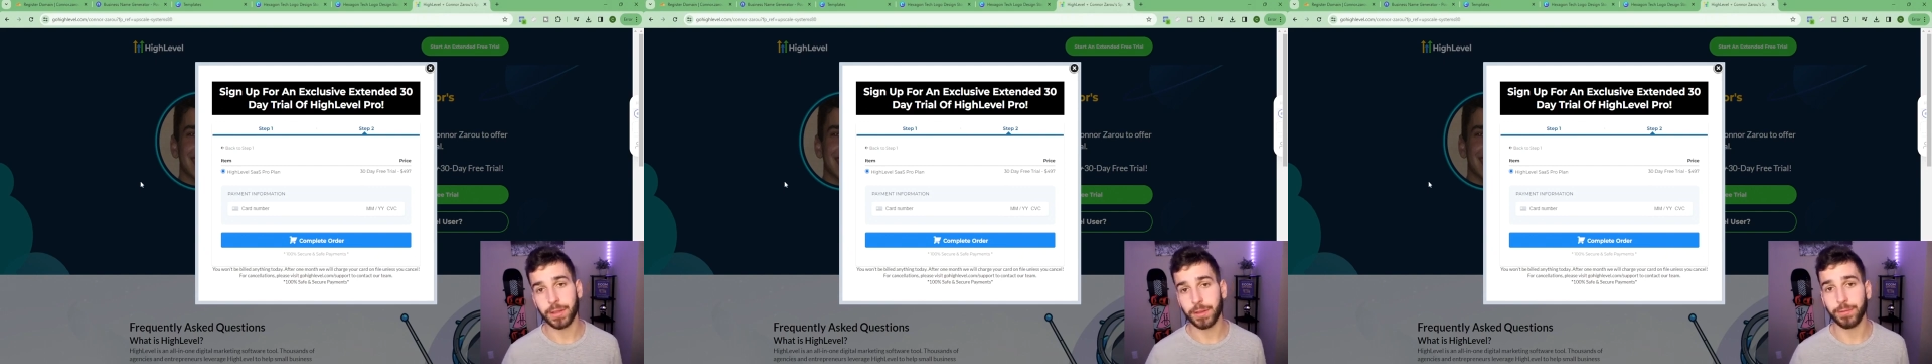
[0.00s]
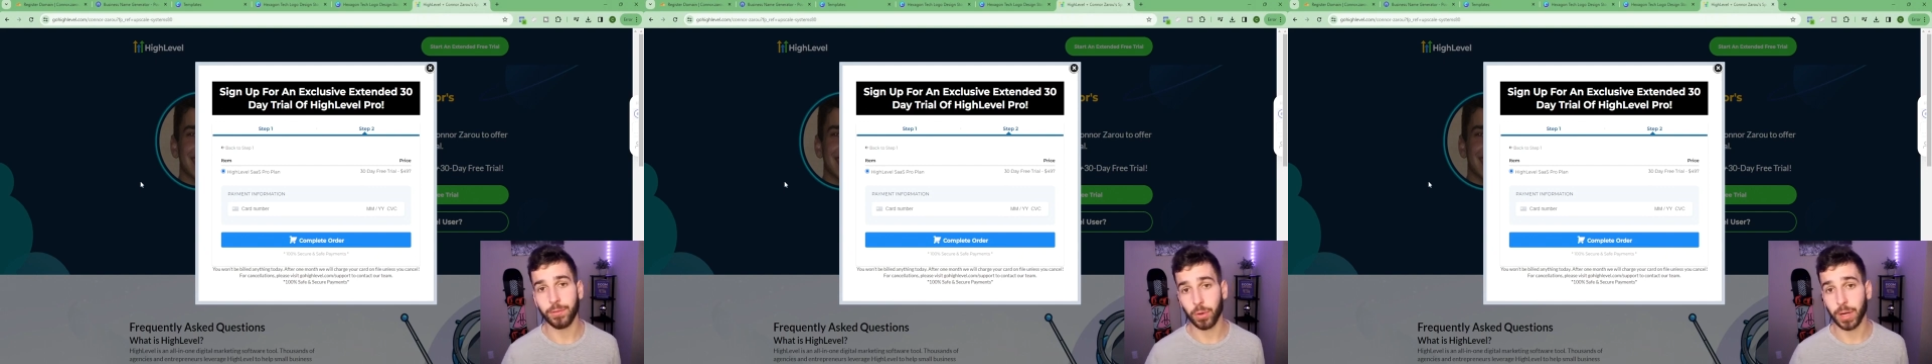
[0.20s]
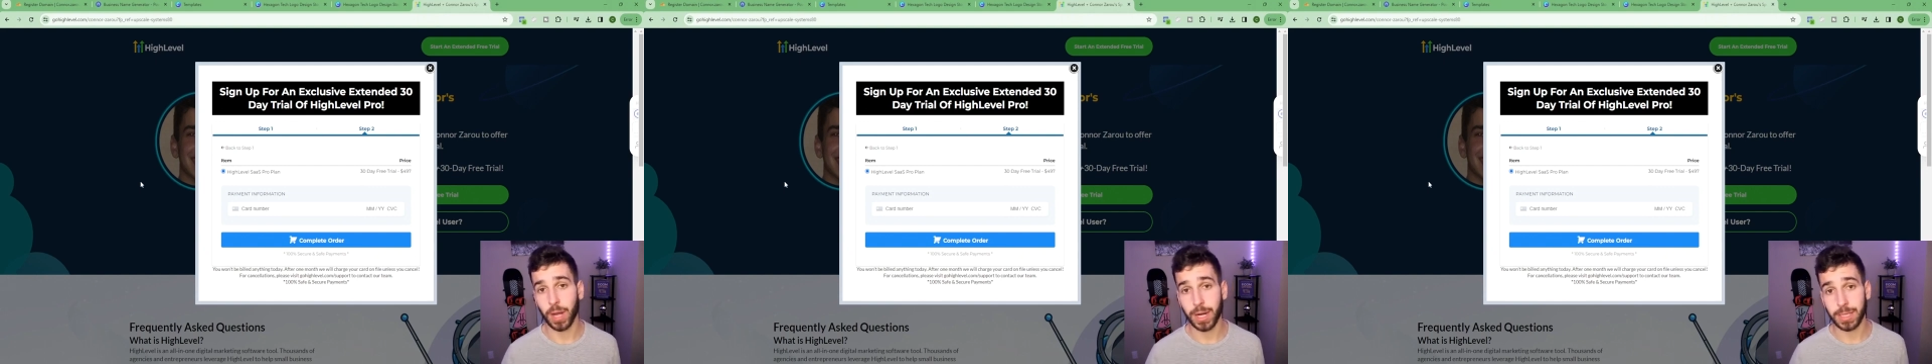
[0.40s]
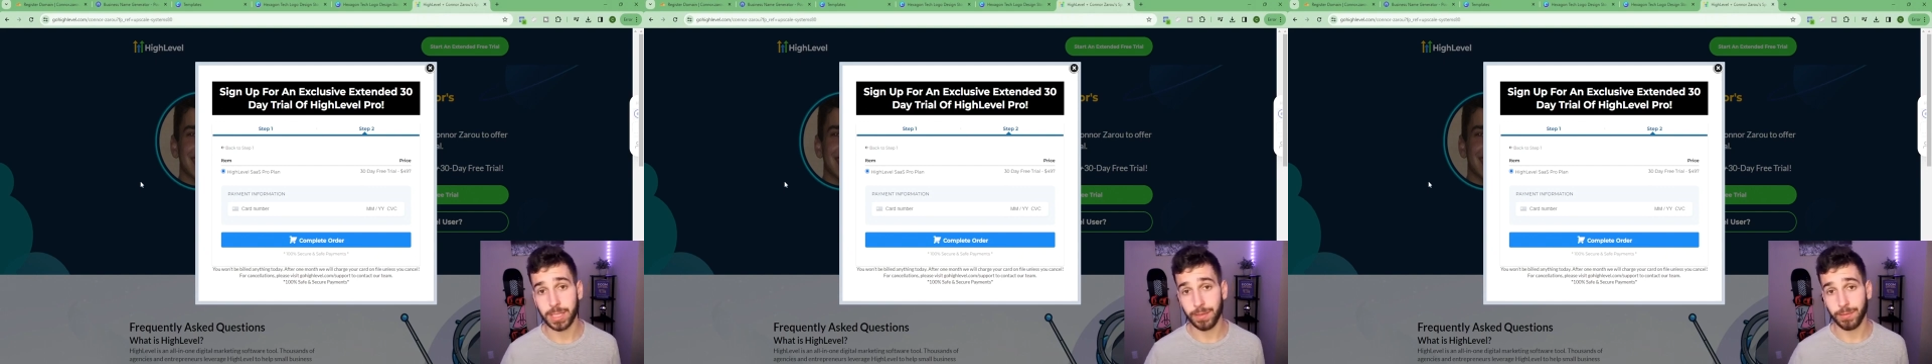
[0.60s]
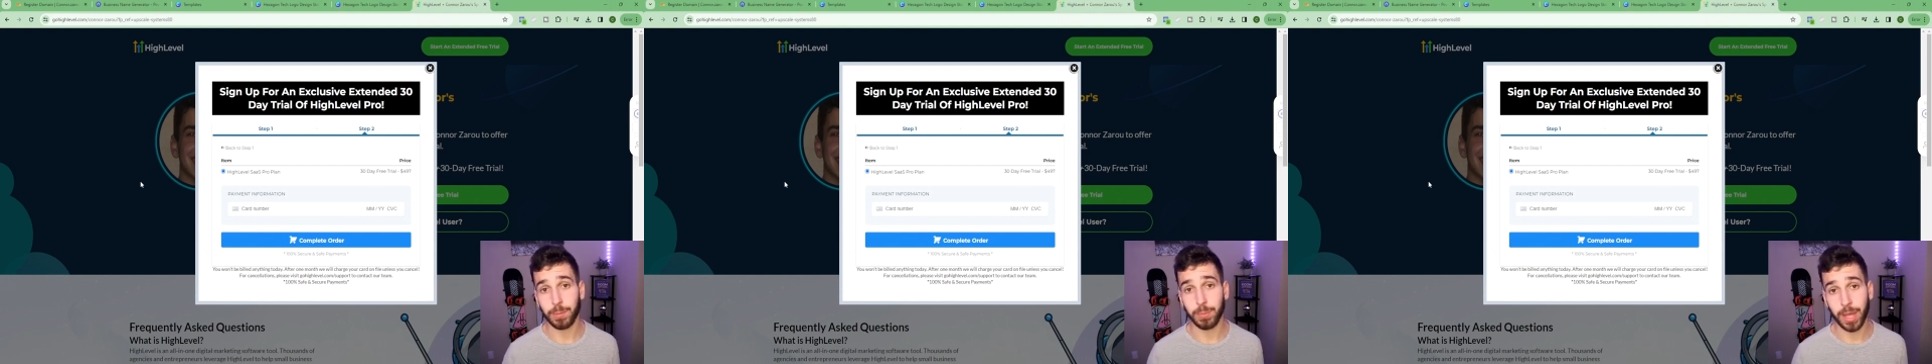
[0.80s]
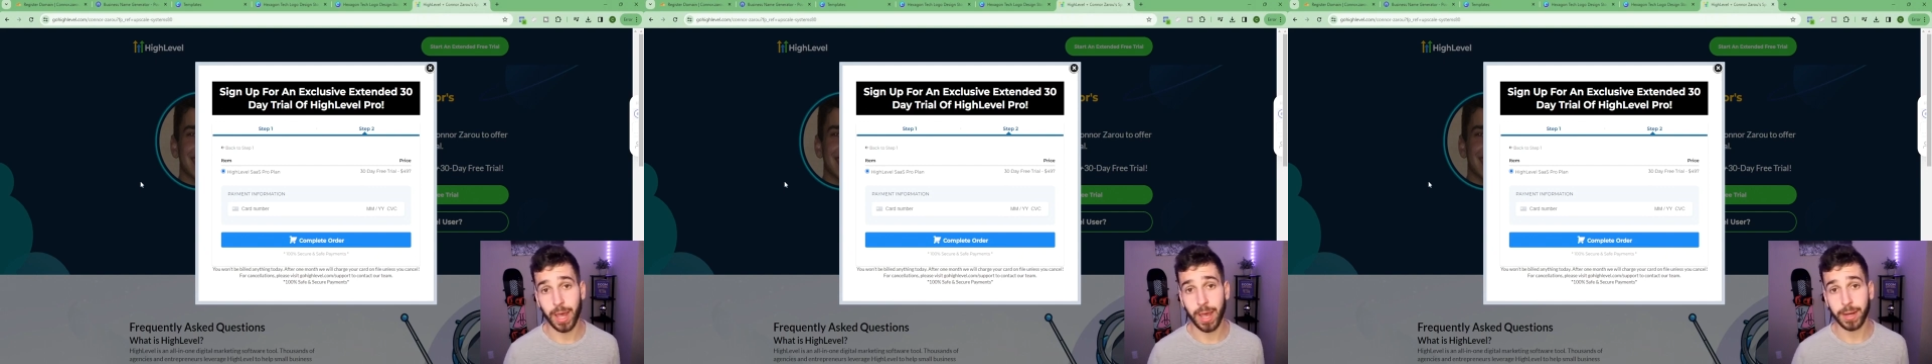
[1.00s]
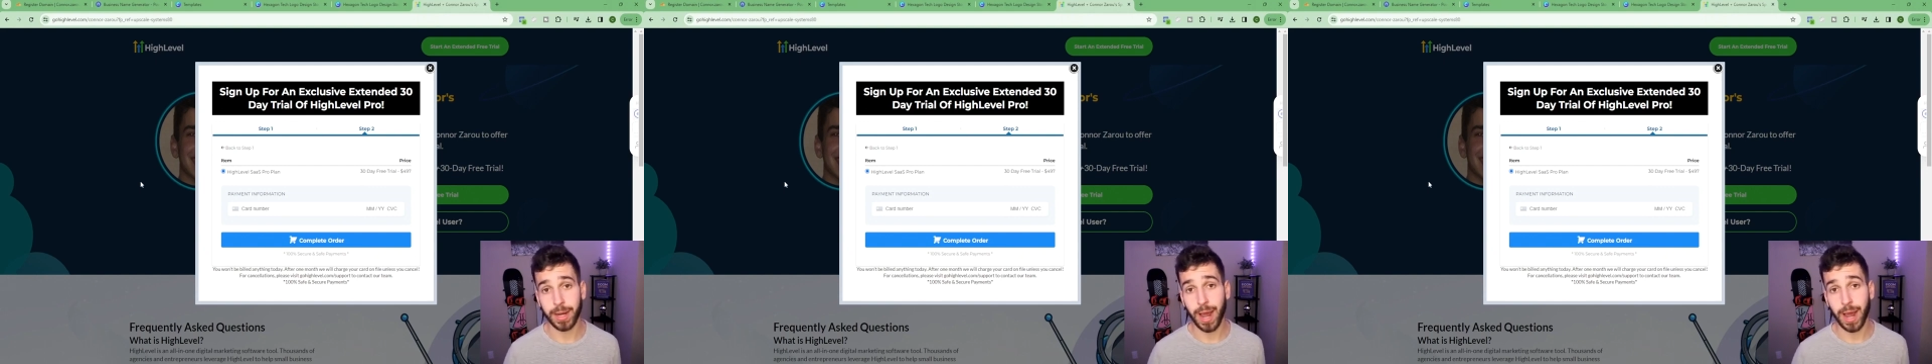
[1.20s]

to the $497 plan.